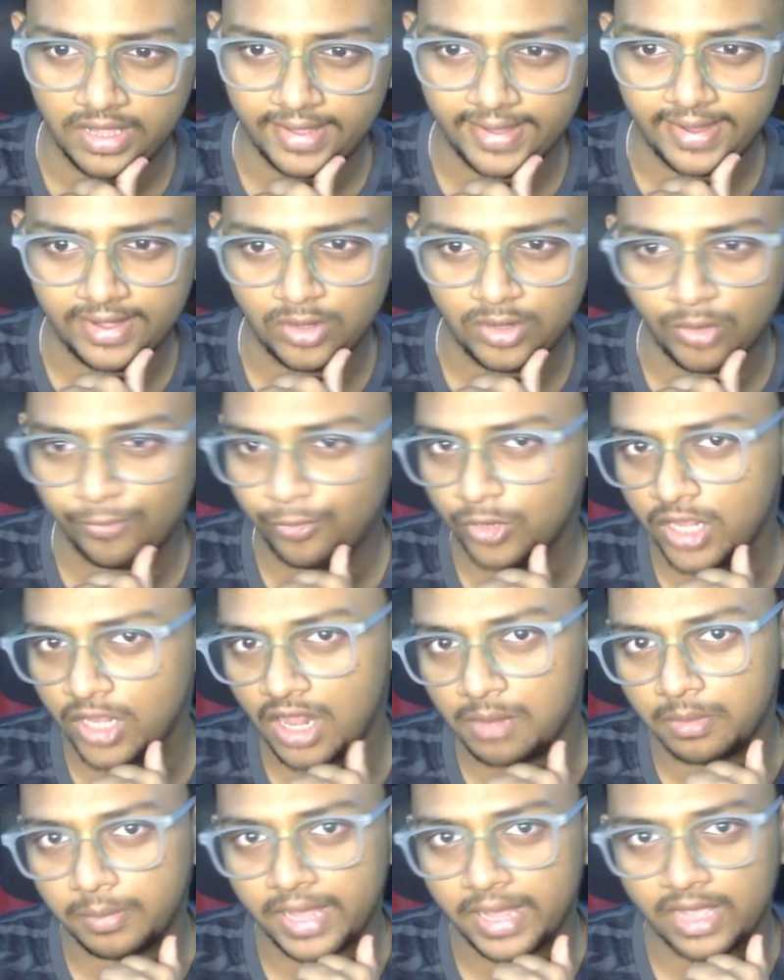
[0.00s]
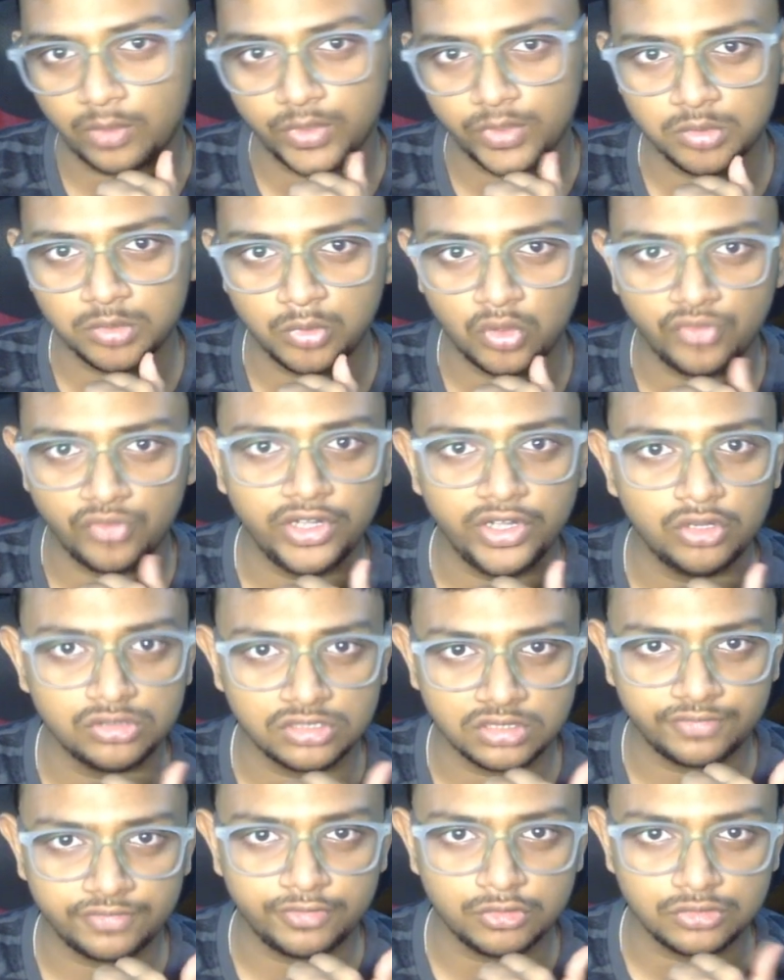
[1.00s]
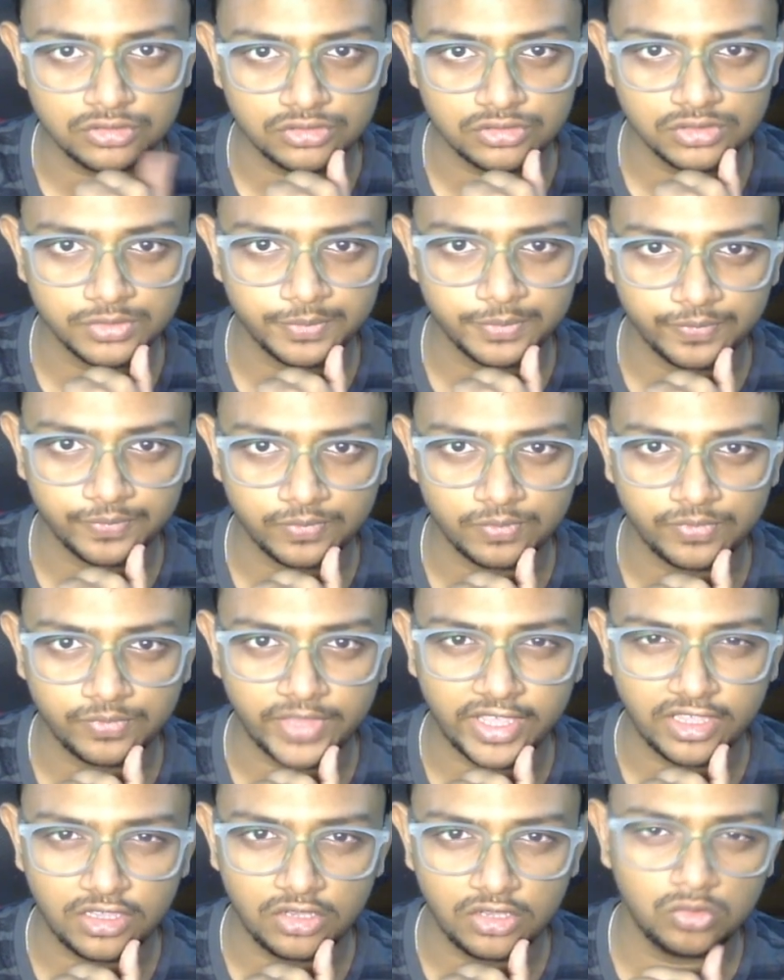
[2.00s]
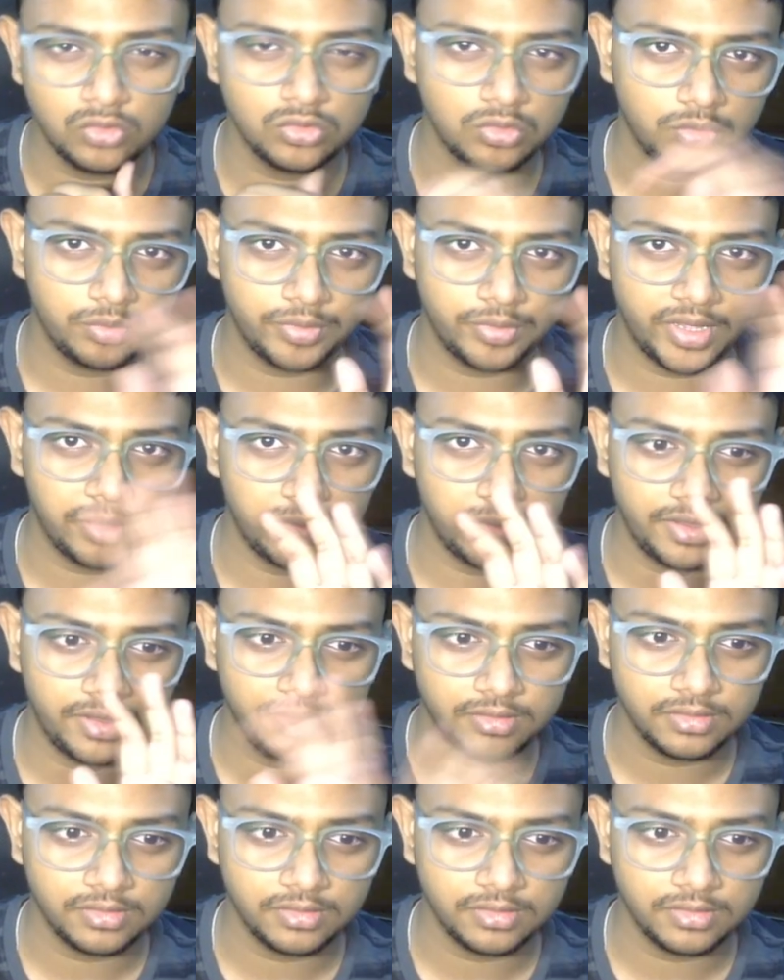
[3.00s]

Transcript: And hopefully, I'll be back with more videos in the future. Thank you. Bye bye.